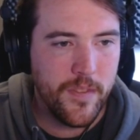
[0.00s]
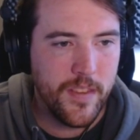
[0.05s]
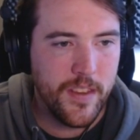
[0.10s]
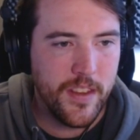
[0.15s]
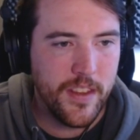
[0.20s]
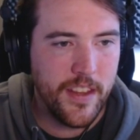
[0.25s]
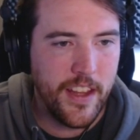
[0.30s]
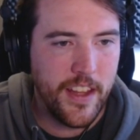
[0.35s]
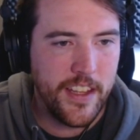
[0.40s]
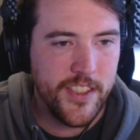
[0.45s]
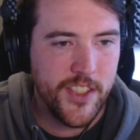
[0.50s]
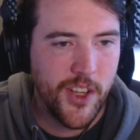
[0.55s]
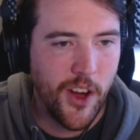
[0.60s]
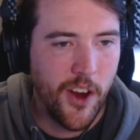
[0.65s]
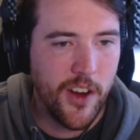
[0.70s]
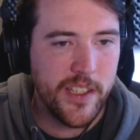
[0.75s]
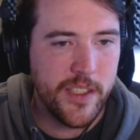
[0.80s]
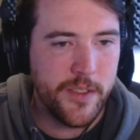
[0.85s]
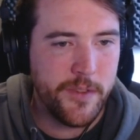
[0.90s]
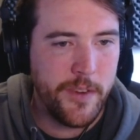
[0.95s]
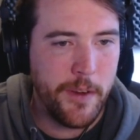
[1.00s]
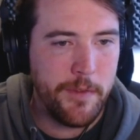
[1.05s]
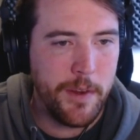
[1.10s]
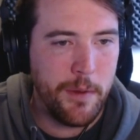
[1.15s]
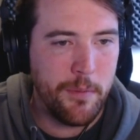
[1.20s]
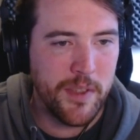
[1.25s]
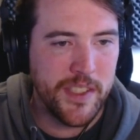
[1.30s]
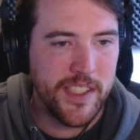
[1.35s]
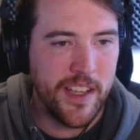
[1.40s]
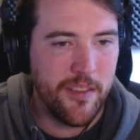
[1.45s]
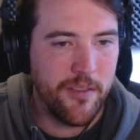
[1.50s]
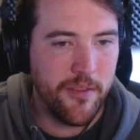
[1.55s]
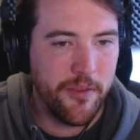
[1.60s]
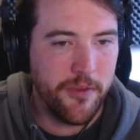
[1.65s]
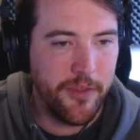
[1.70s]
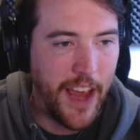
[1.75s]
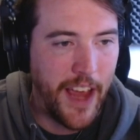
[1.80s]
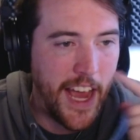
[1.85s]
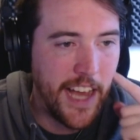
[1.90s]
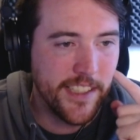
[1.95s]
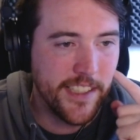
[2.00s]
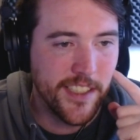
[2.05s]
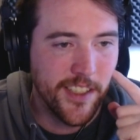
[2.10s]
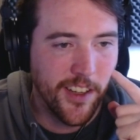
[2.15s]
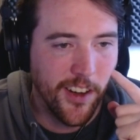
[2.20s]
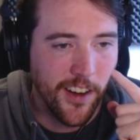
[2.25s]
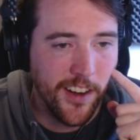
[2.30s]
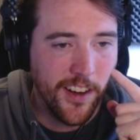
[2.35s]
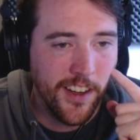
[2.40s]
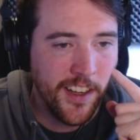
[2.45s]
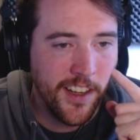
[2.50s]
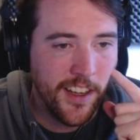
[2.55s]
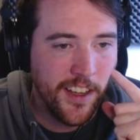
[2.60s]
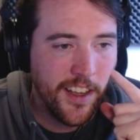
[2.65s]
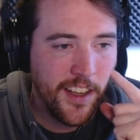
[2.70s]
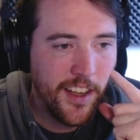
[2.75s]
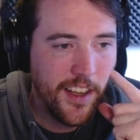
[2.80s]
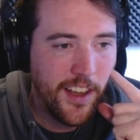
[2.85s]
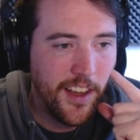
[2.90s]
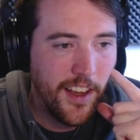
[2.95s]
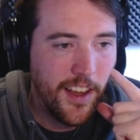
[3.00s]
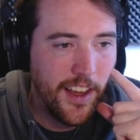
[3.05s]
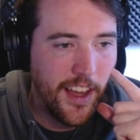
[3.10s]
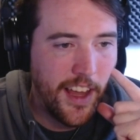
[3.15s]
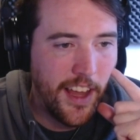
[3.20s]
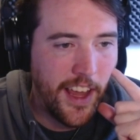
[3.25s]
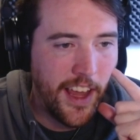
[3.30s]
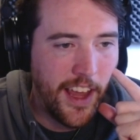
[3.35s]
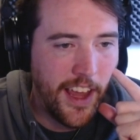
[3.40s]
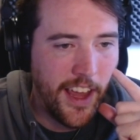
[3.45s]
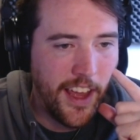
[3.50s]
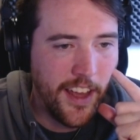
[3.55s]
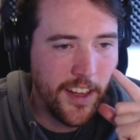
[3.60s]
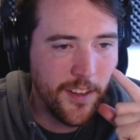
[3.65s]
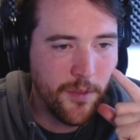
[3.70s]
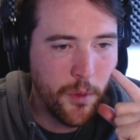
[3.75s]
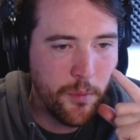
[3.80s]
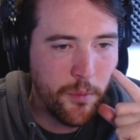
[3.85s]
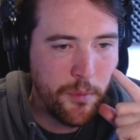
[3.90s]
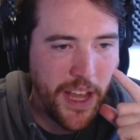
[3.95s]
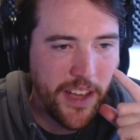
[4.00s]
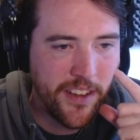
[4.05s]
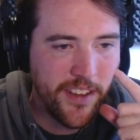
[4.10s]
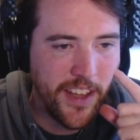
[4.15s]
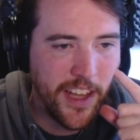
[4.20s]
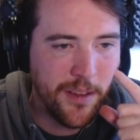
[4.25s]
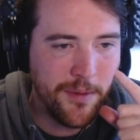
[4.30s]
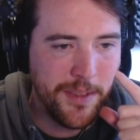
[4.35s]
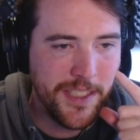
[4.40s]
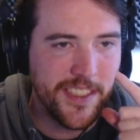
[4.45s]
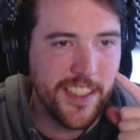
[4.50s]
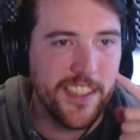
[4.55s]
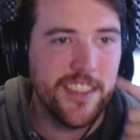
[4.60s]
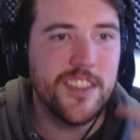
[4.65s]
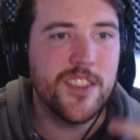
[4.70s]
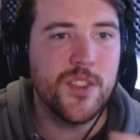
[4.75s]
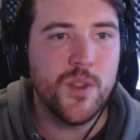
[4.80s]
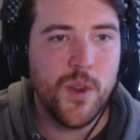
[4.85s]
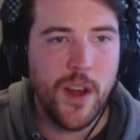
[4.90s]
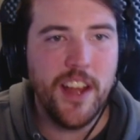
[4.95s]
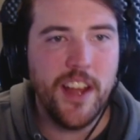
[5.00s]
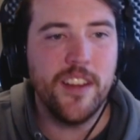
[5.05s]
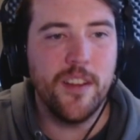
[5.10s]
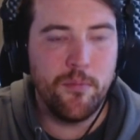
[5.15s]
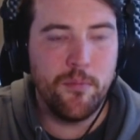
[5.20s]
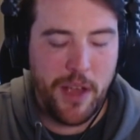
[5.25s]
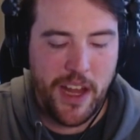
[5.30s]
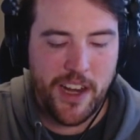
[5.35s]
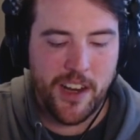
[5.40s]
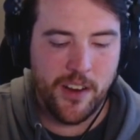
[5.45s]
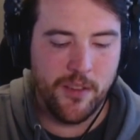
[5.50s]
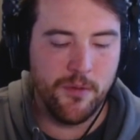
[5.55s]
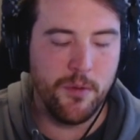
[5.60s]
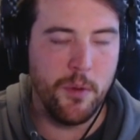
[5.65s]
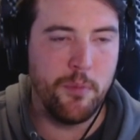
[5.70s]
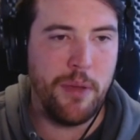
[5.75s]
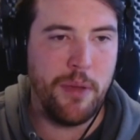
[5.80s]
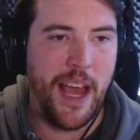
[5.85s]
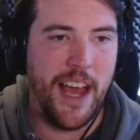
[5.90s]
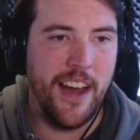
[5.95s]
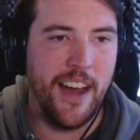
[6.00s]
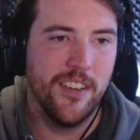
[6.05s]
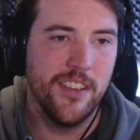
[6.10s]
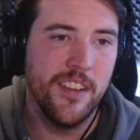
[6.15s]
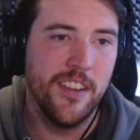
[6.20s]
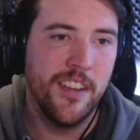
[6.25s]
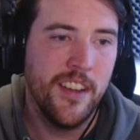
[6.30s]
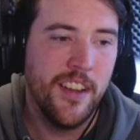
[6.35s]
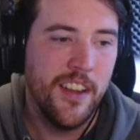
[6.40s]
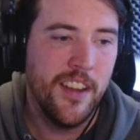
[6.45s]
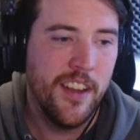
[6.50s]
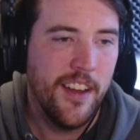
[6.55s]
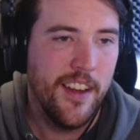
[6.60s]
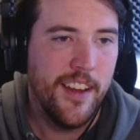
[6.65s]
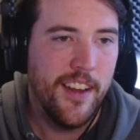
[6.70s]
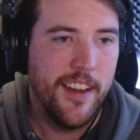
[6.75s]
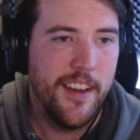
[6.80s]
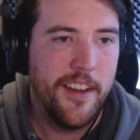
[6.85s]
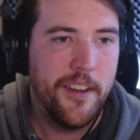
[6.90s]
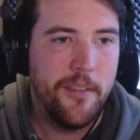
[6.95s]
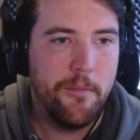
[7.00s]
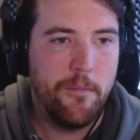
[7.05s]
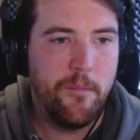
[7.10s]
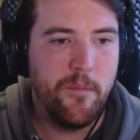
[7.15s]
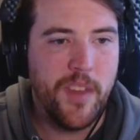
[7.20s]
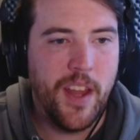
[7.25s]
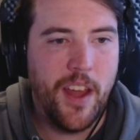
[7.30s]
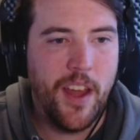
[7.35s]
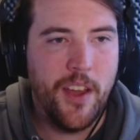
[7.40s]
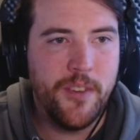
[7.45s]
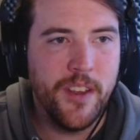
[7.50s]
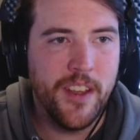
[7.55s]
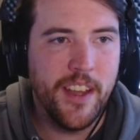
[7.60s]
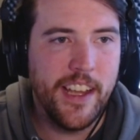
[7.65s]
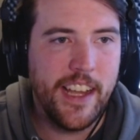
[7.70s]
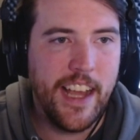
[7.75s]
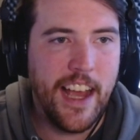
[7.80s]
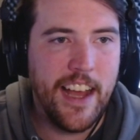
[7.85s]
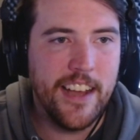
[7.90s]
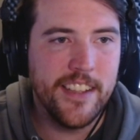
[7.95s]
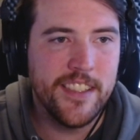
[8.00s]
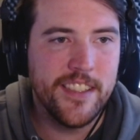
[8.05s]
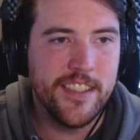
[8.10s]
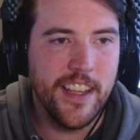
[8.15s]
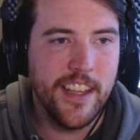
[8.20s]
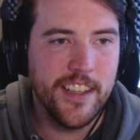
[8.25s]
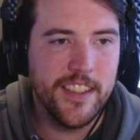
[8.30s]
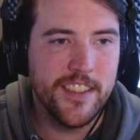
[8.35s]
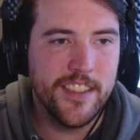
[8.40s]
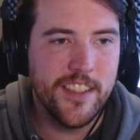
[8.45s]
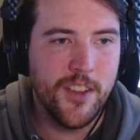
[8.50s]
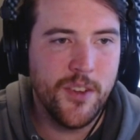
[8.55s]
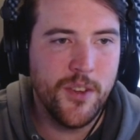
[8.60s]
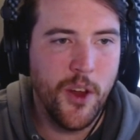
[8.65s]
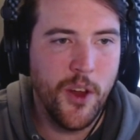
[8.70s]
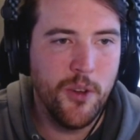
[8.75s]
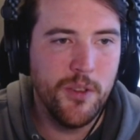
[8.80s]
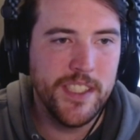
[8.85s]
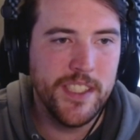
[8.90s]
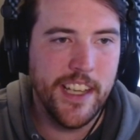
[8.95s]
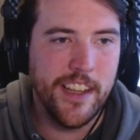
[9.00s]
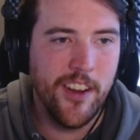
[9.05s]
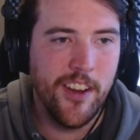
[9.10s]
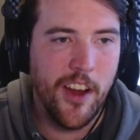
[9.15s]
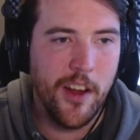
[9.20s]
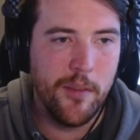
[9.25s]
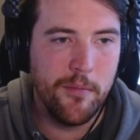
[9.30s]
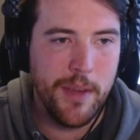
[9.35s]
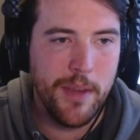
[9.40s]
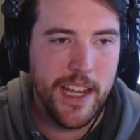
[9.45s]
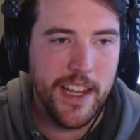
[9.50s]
They charge 50% faster. And repel enemies. Let's try the better repel. I feel like as things close in on me,